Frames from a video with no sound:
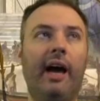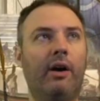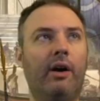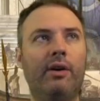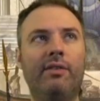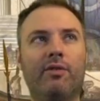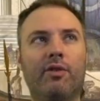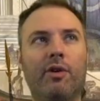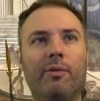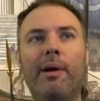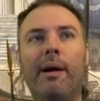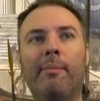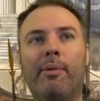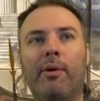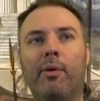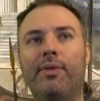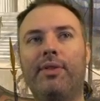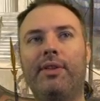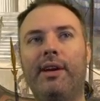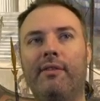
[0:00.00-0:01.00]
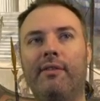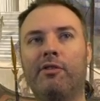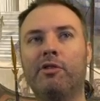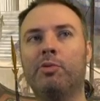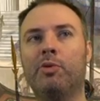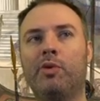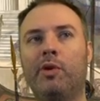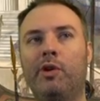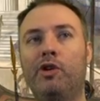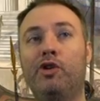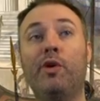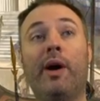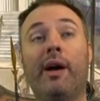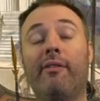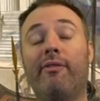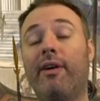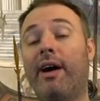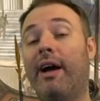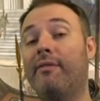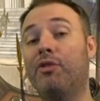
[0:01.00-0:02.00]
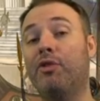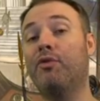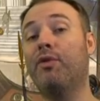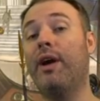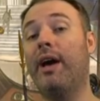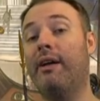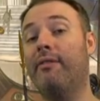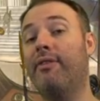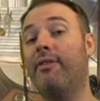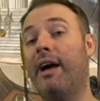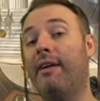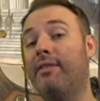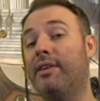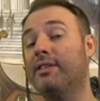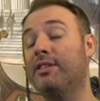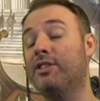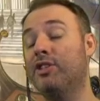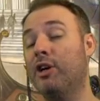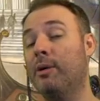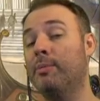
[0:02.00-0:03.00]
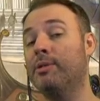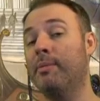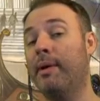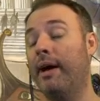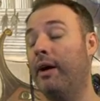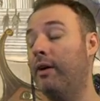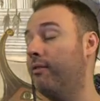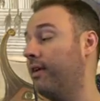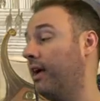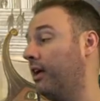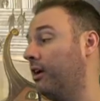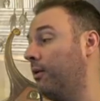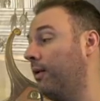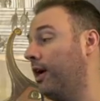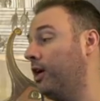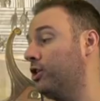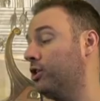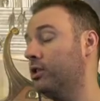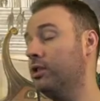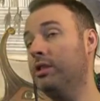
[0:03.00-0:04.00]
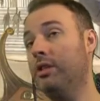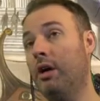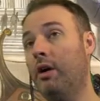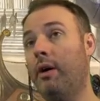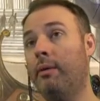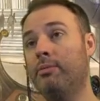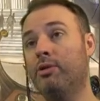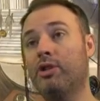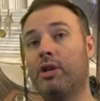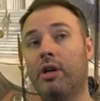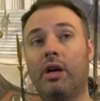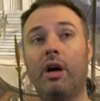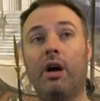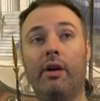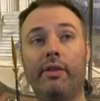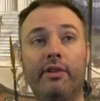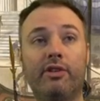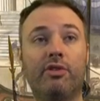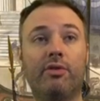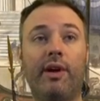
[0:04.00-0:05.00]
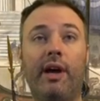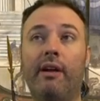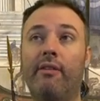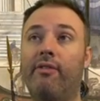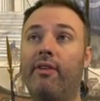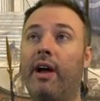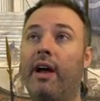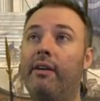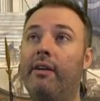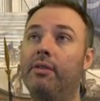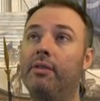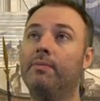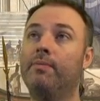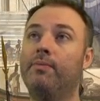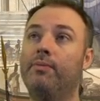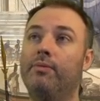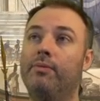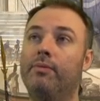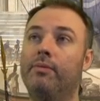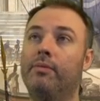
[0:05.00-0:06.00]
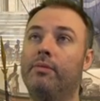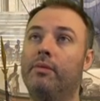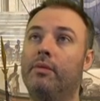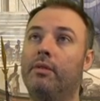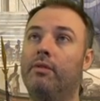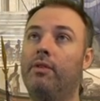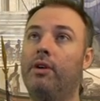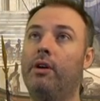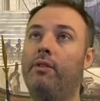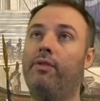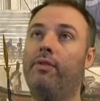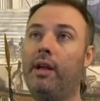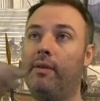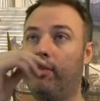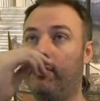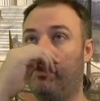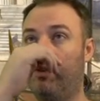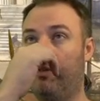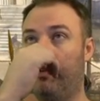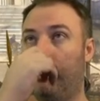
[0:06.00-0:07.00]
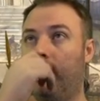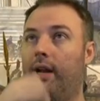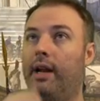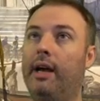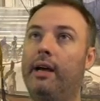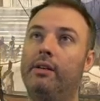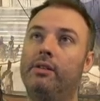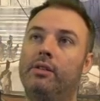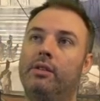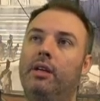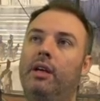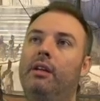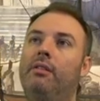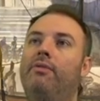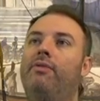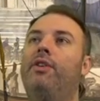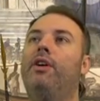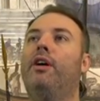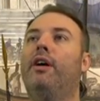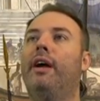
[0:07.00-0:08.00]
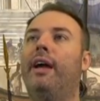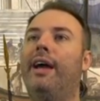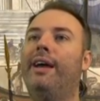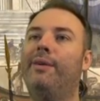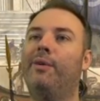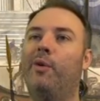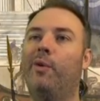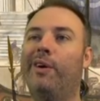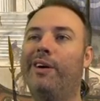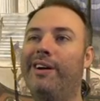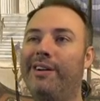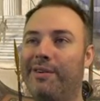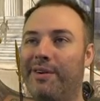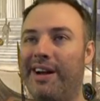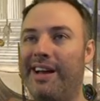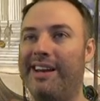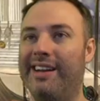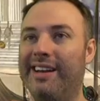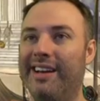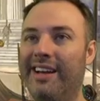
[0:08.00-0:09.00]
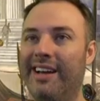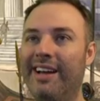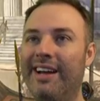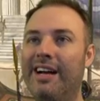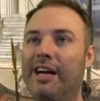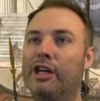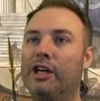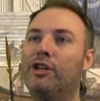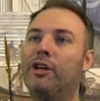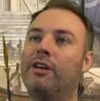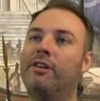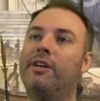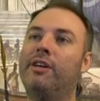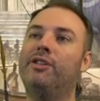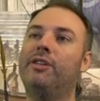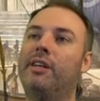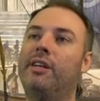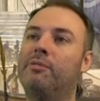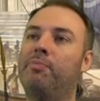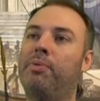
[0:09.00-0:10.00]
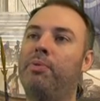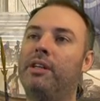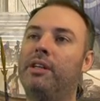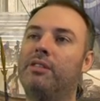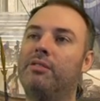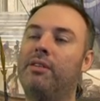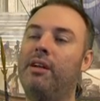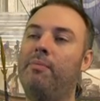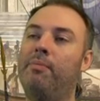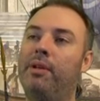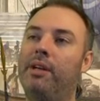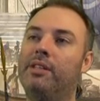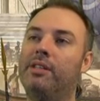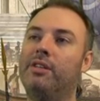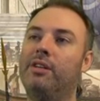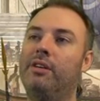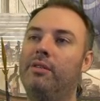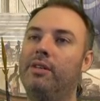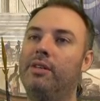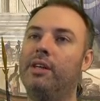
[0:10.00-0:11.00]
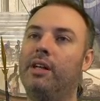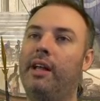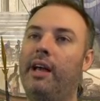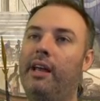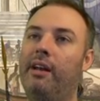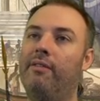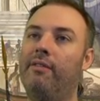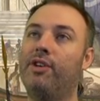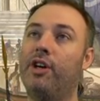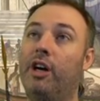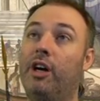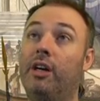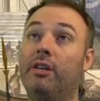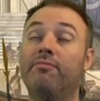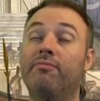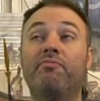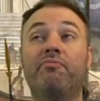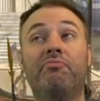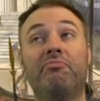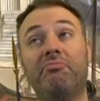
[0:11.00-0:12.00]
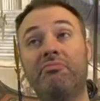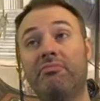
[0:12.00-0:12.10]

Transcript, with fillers: I don't even remember what the difference between two out of five and three out of five is in terms of my own evaluation. So I'm just going to call this three out of five. Very flavorful, very nice. Infuriate, one red. Target creature gets plus three, plus two until end of turn.